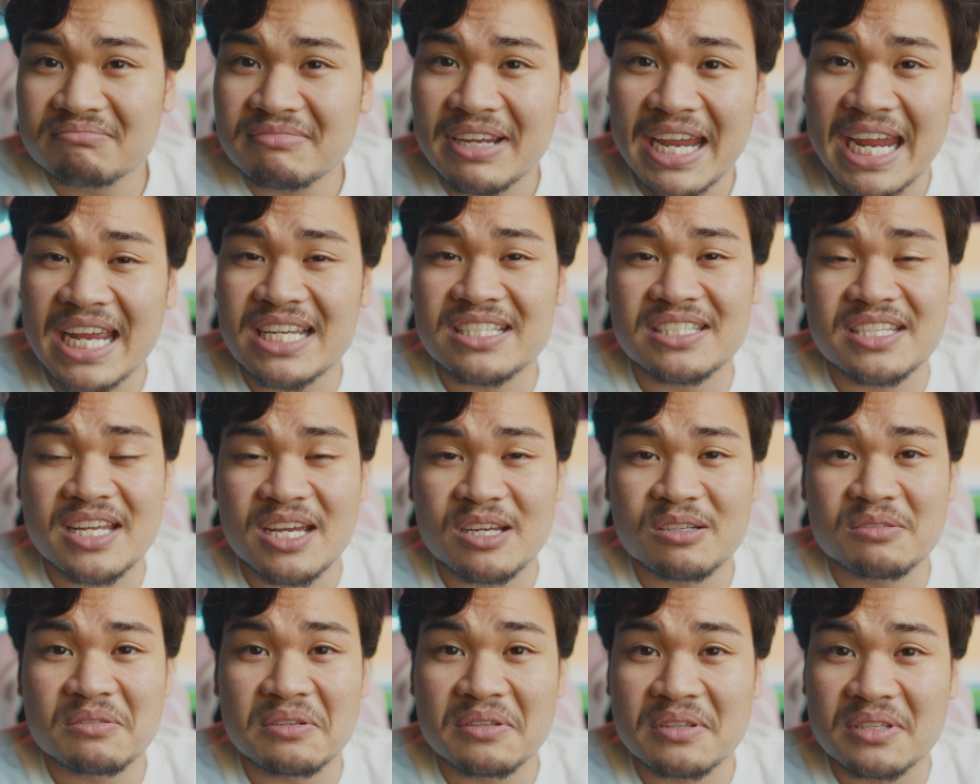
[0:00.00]
hands
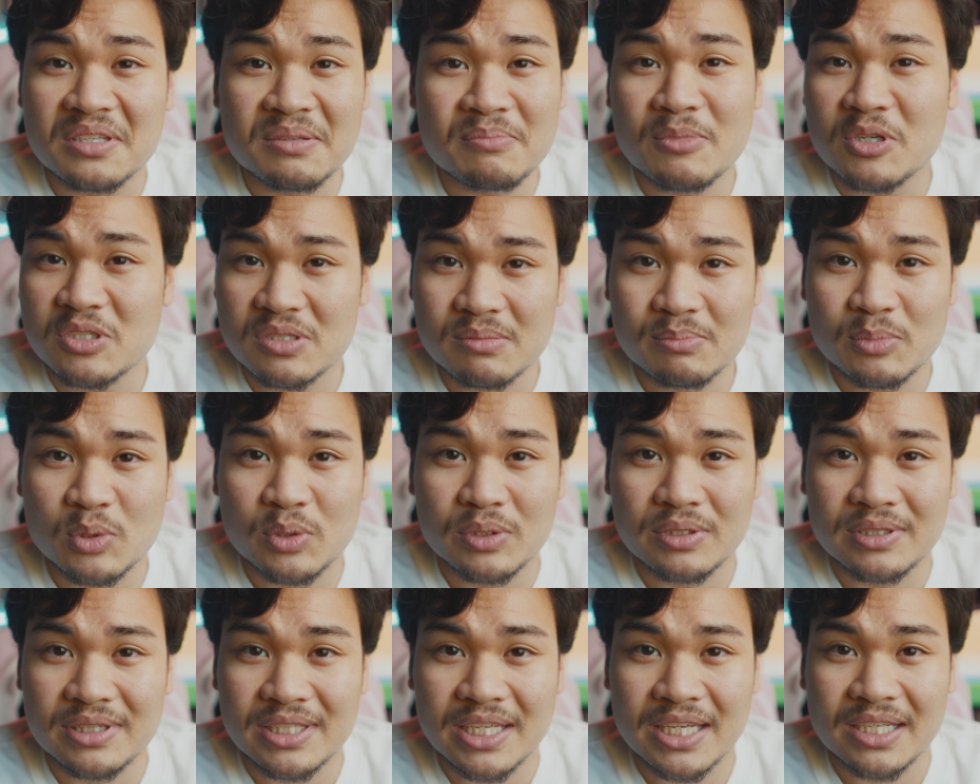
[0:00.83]
down, the most
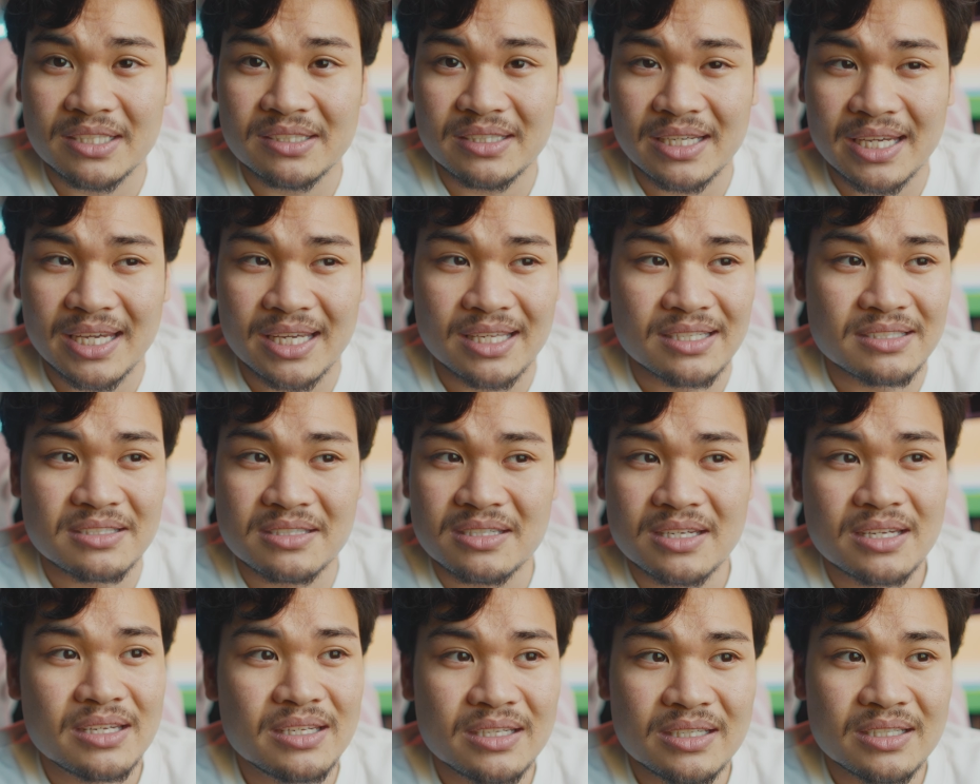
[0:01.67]
important thing, and
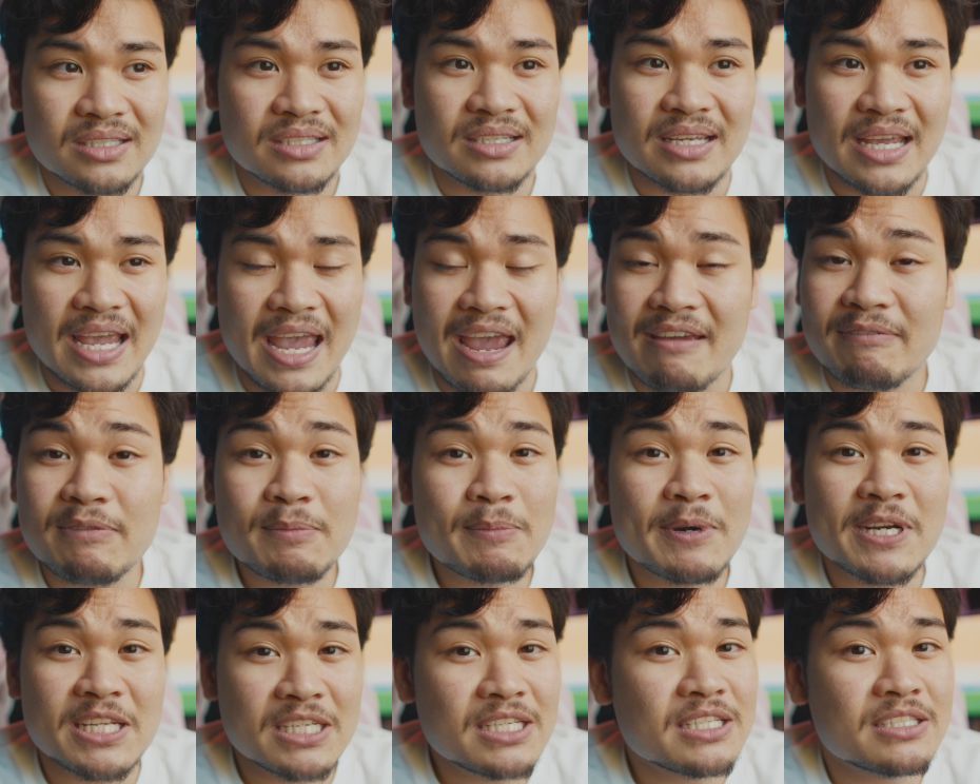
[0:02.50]

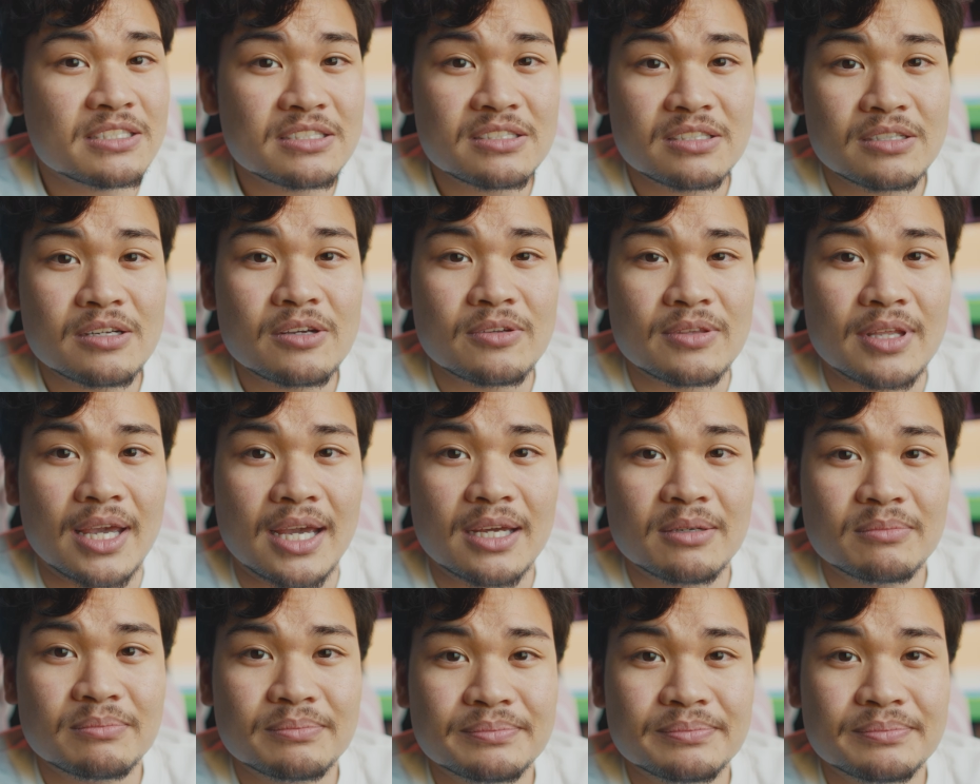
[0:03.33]
everybody needs to know that.